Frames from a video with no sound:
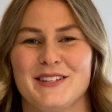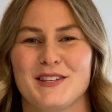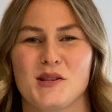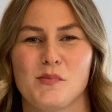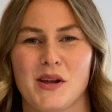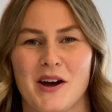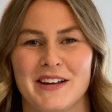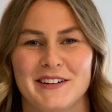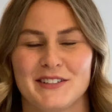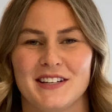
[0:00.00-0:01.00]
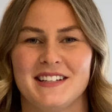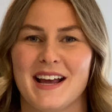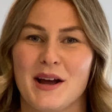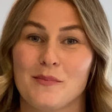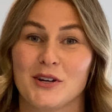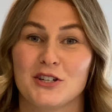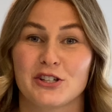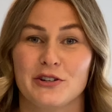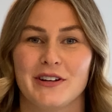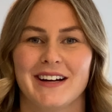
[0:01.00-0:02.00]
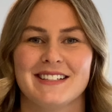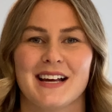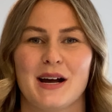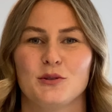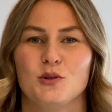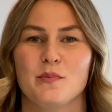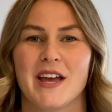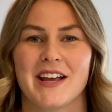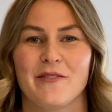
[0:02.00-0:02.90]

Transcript: Alyssa LeBlanc here. Today I'm going to show you guys how to make